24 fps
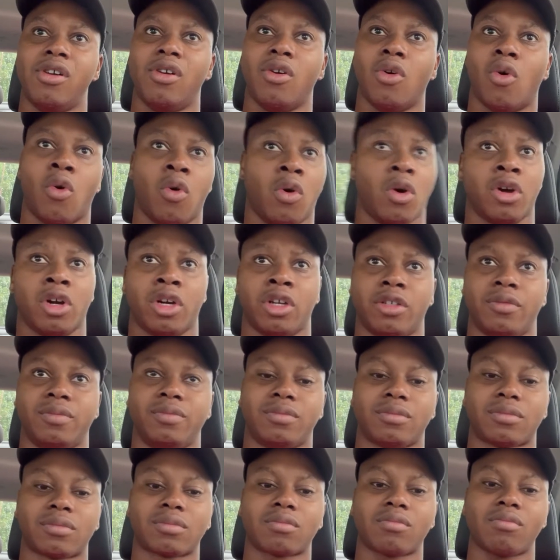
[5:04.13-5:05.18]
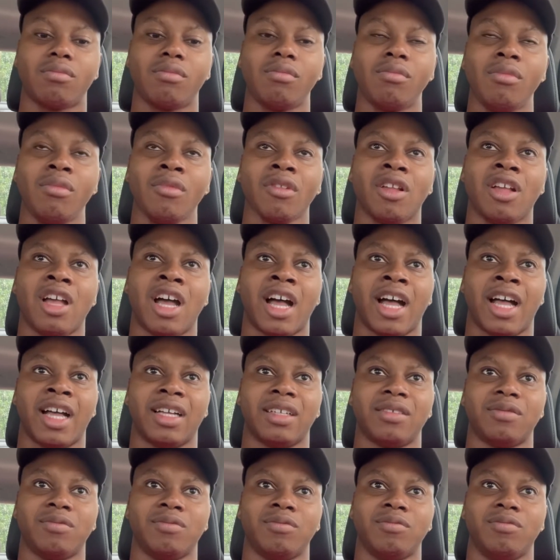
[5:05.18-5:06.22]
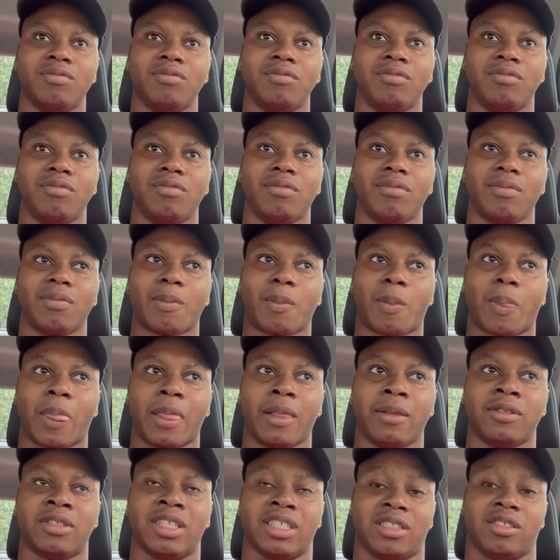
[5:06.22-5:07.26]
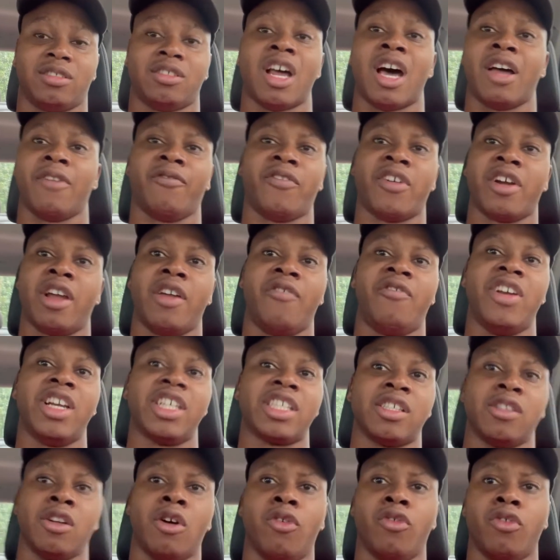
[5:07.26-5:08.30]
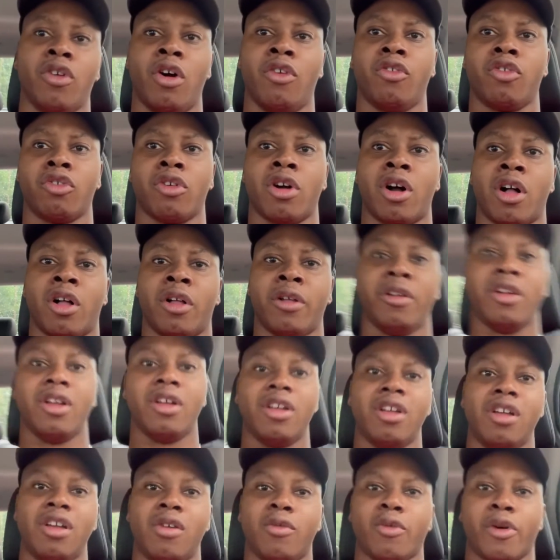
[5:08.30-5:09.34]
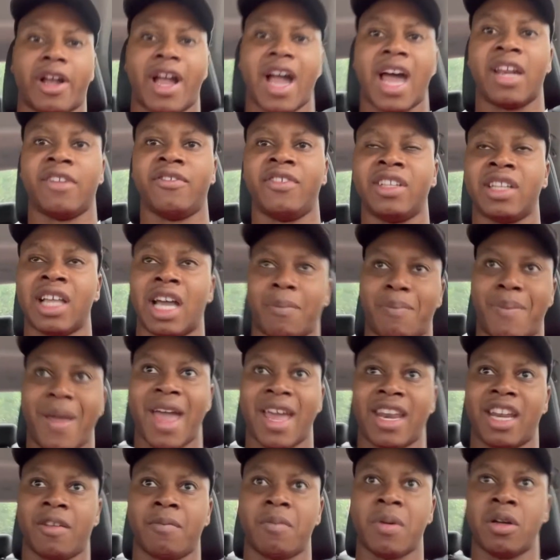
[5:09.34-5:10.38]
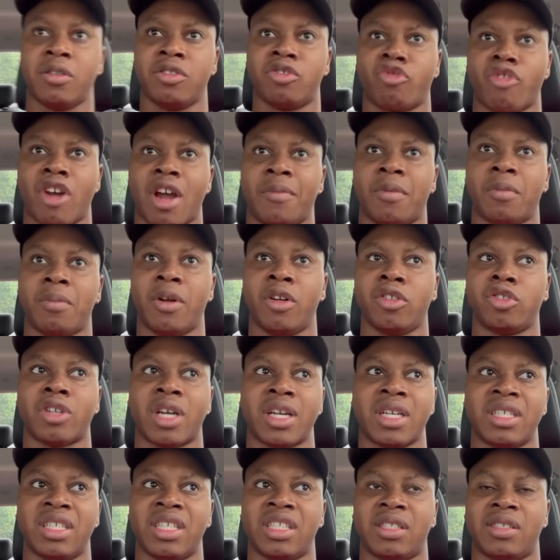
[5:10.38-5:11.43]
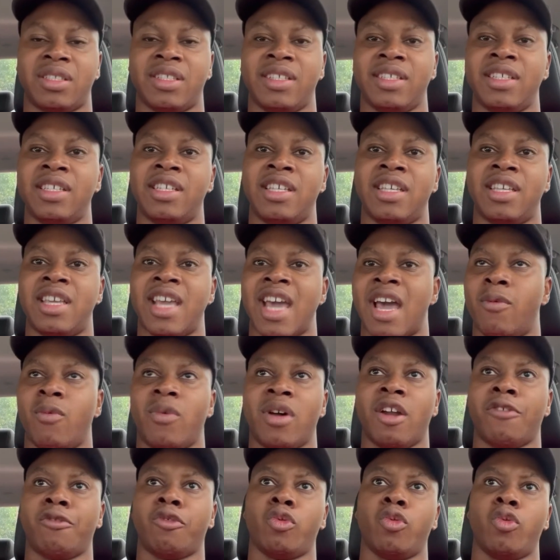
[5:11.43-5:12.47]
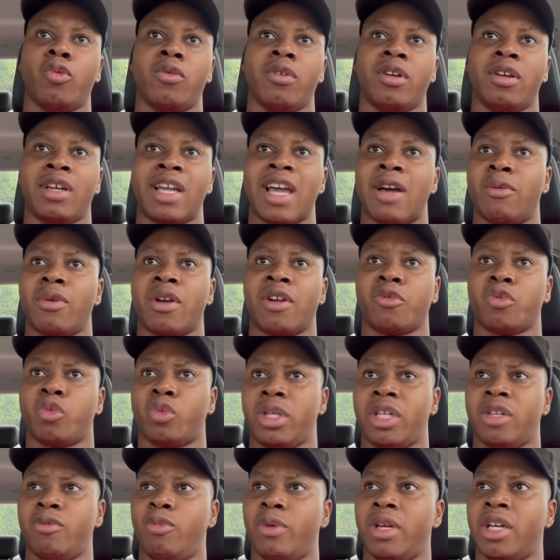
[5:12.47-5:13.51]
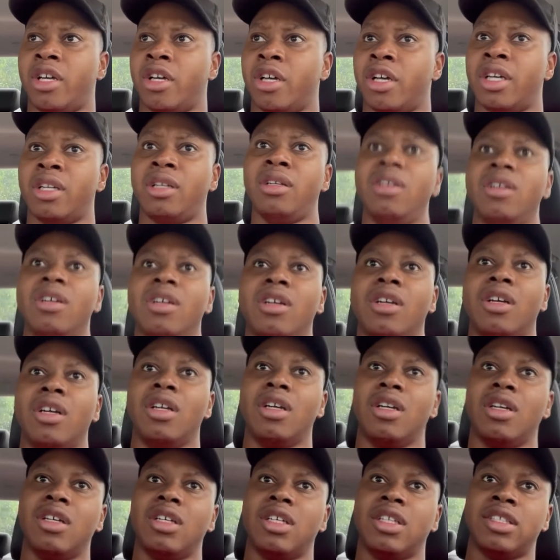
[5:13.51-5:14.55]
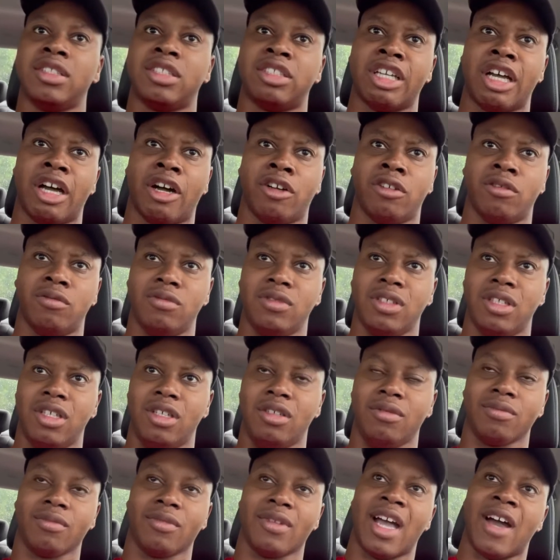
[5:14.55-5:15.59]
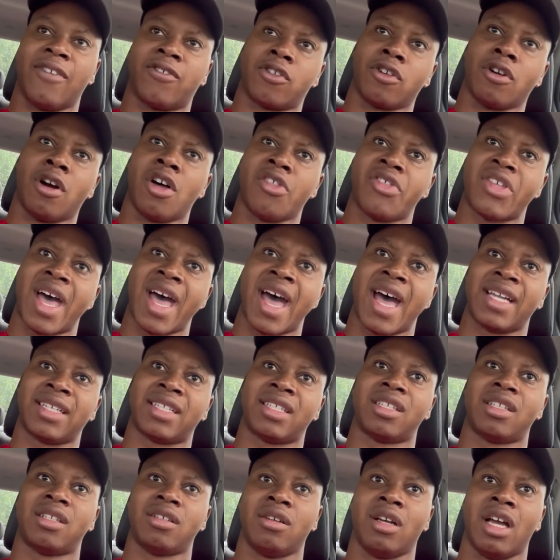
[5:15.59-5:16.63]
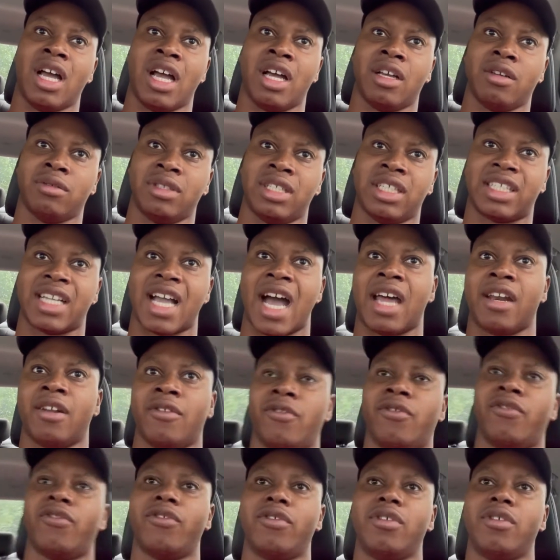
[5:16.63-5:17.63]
or uh, just not very efficient overall we're kind of in like panic mode scramble mode trying to just get whatever get whatever we, we could so after all that uh, we just kind of